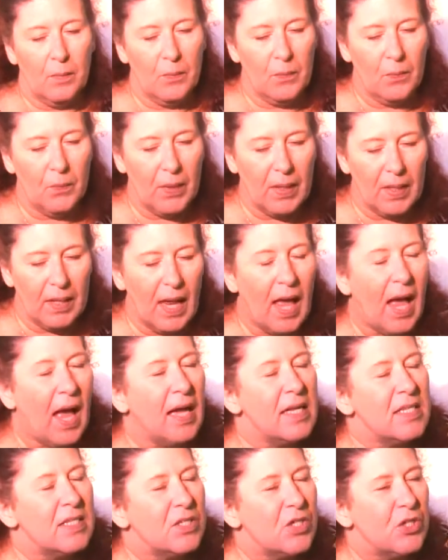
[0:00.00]
Well,
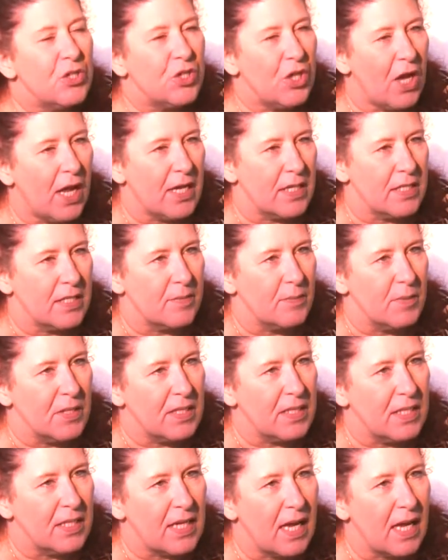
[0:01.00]
I suggest, Mr.